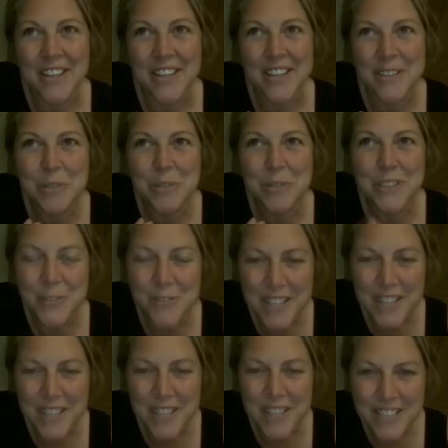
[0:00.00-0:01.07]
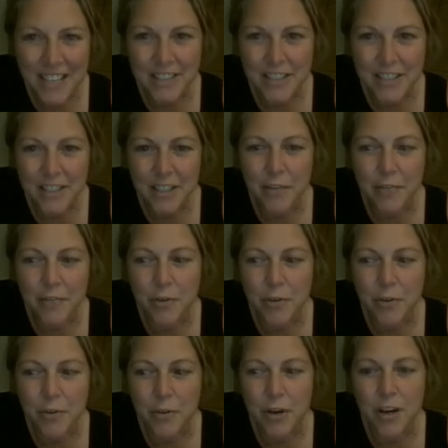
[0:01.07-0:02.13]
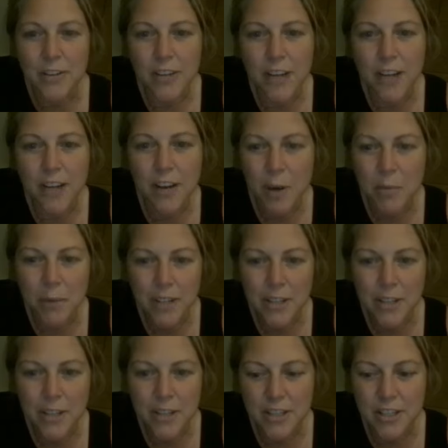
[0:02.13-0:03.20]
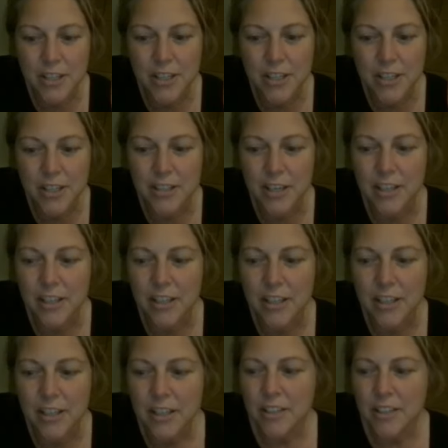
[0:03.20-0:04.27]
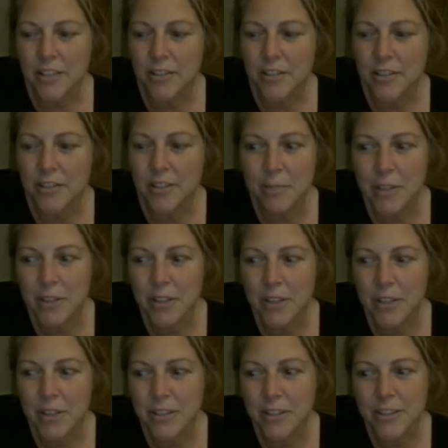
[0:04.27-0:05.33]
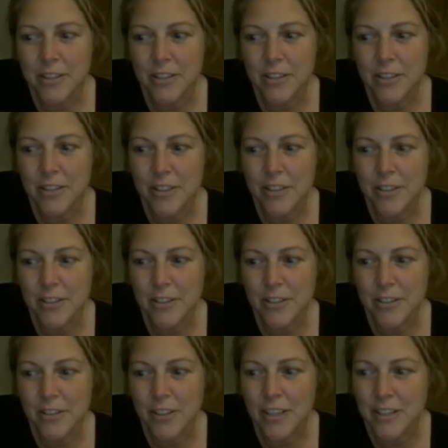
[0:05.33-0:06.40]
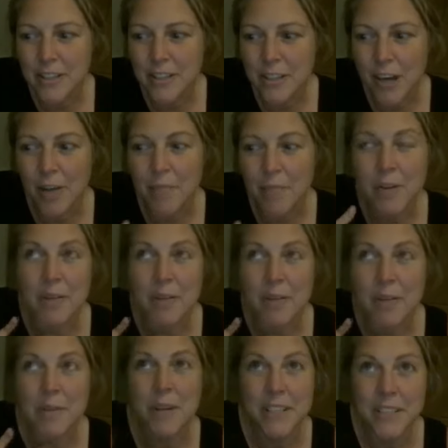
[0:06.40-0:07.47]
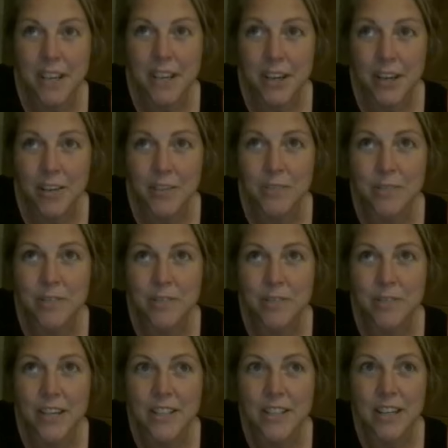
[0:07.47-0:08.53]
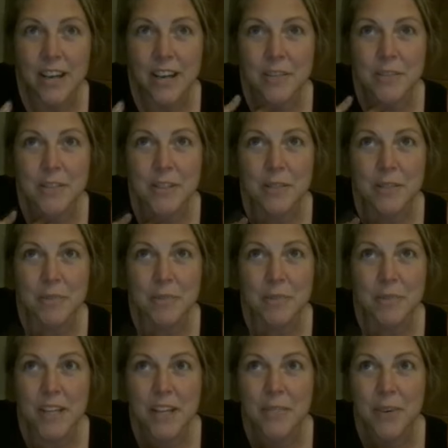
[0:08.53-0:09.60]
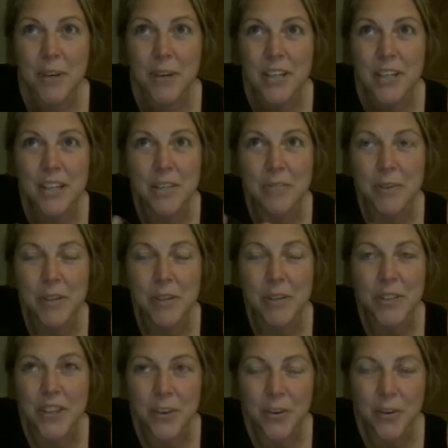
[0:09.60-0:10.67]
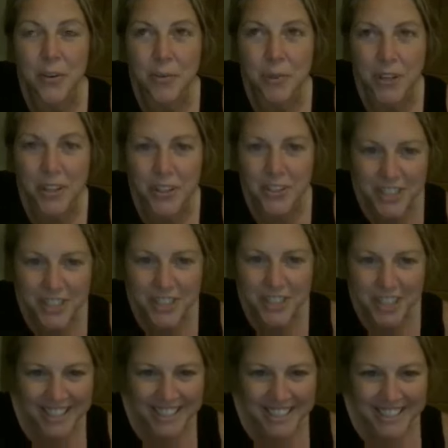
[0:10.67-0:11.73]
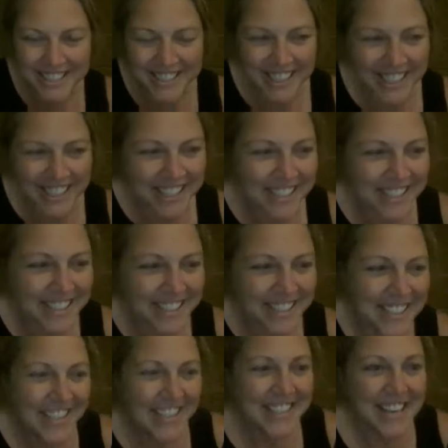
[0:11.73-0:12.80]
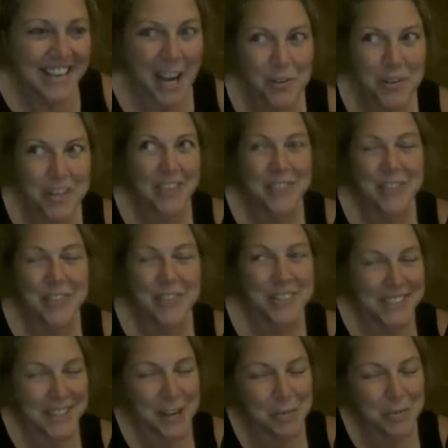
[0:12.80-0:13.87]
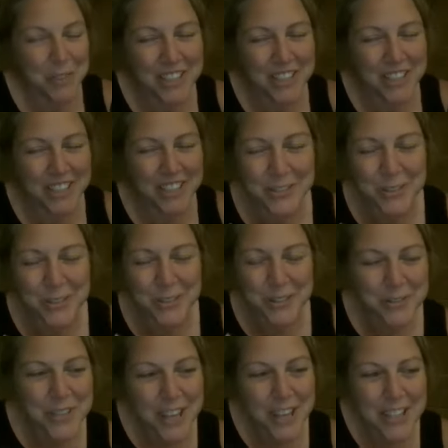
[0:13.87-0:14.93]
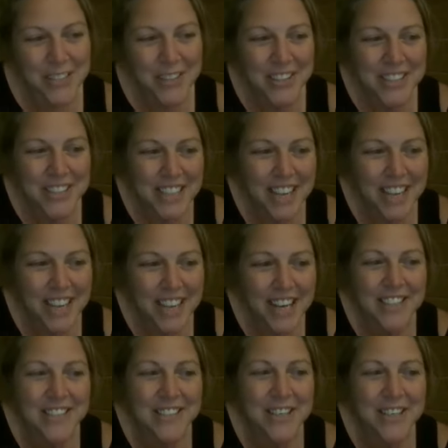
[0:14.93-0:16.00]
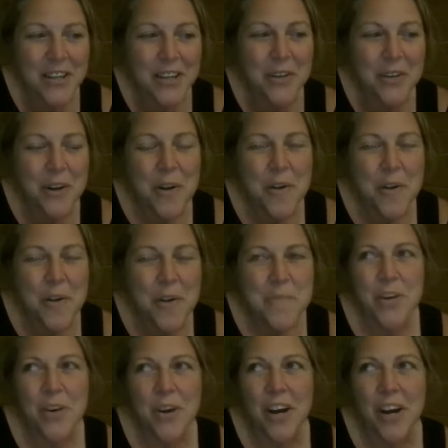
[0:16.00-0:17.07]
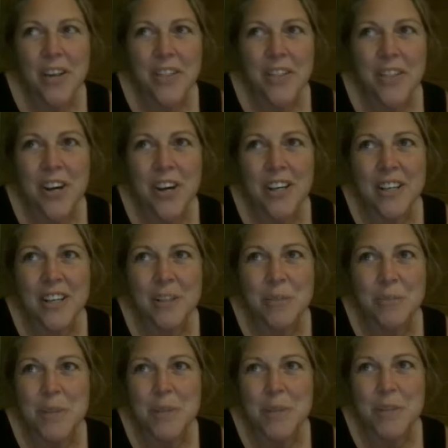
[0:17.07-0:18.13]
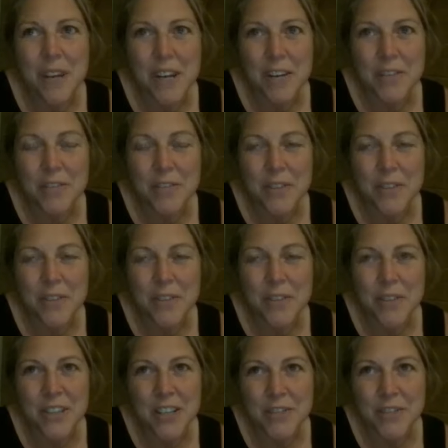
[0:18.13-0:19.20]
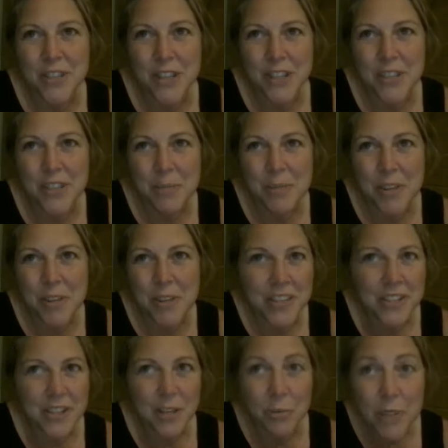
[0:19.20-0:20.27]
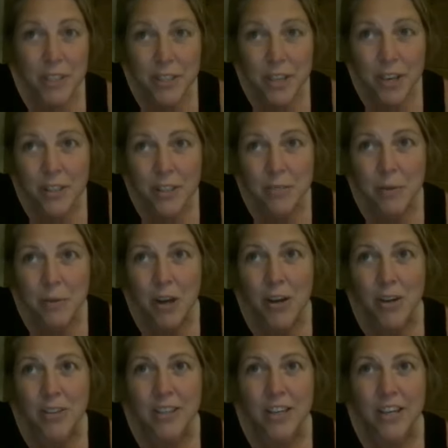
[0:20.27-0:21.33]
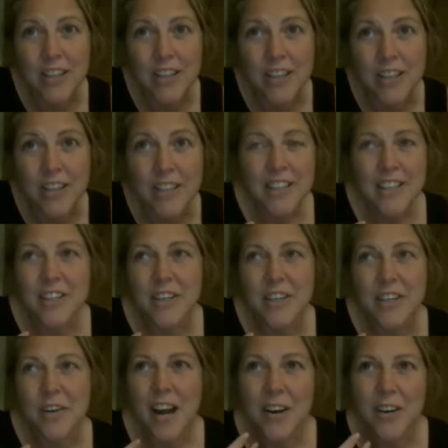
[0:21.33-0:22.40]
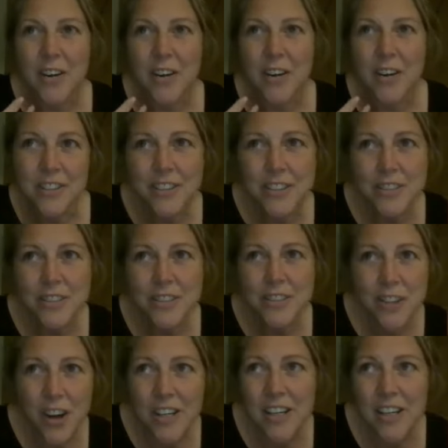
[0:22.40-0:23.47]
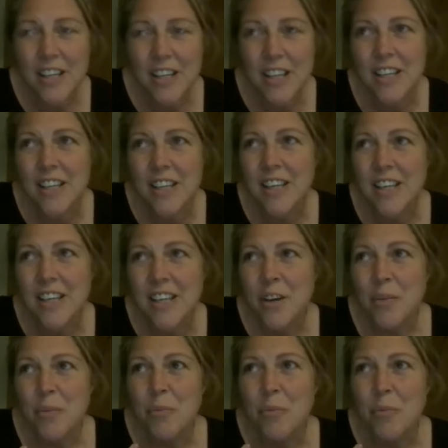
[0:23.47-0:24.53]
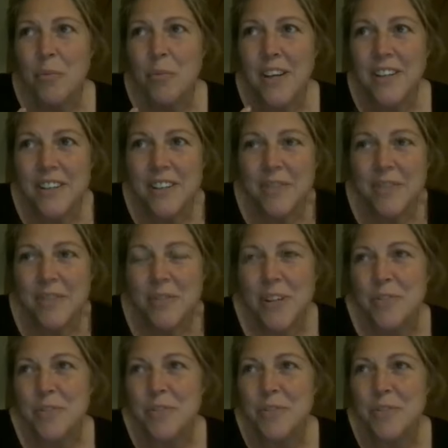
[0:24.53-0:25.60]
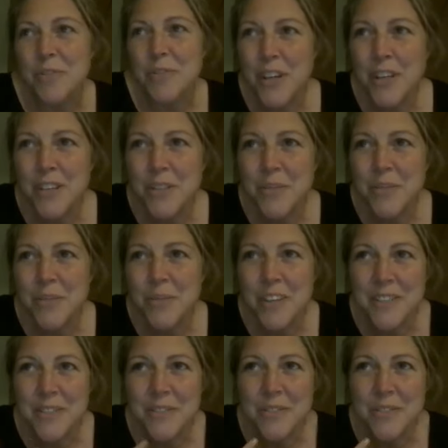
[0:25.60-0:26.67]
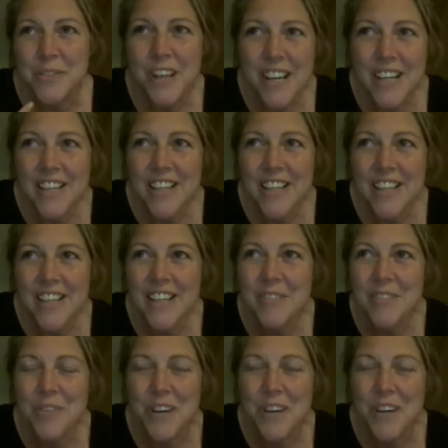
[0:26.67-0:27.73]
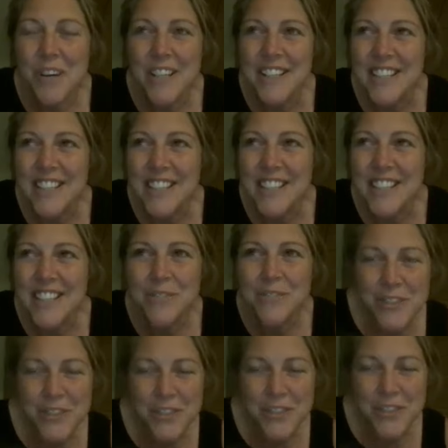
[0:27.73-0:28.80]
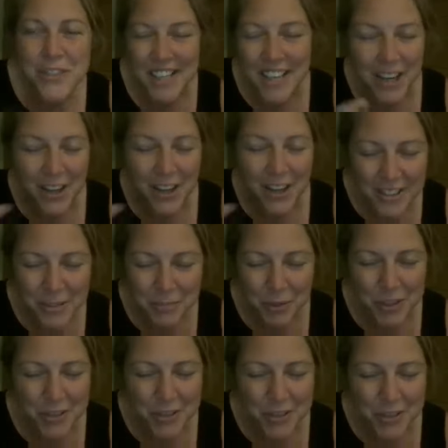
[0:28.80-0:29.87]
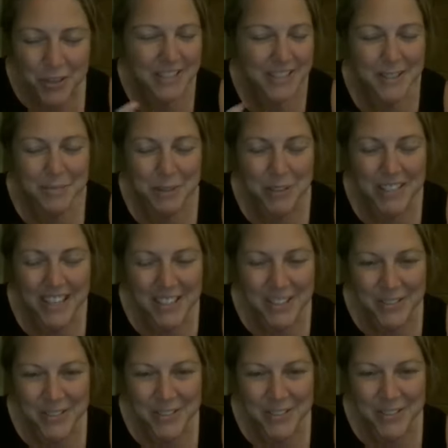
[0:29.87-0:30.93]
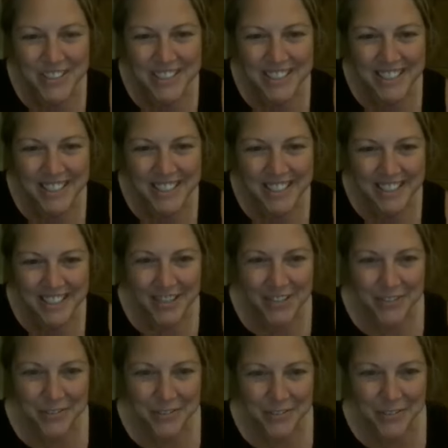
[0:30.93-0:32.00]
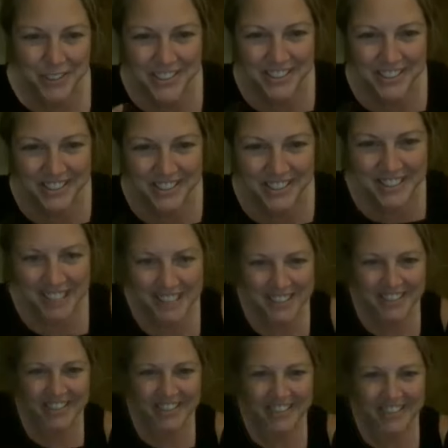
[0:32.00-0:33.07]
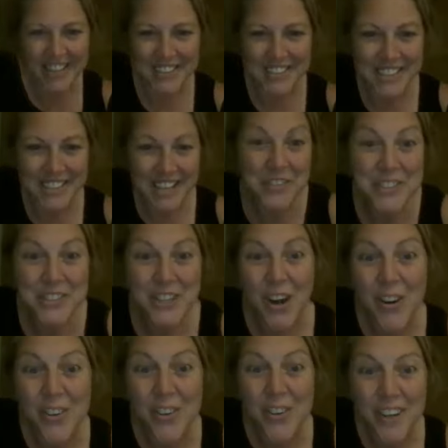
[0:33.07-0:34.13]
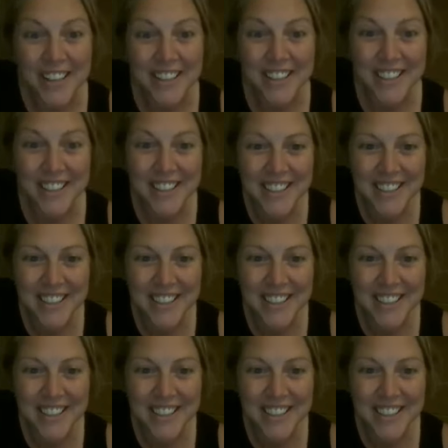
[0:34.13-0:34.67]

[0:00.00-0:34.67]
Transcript: this would be so fantastic for a lot of our practitioners that, you know, some are just starting to learn Instagram. I mean, myself, like I said, I was in media and marketing, but then the whole world changed. And now we have Instagram Reels, which we'll talk about today. So, you know, I thought it would be great for you to kind of share some of the things that we talked about, like, you know, how this started, what you've learned, what you like, what is frustrating, and I'll ask more questions. But yeah, if you could just kick it off with just the general how it's going.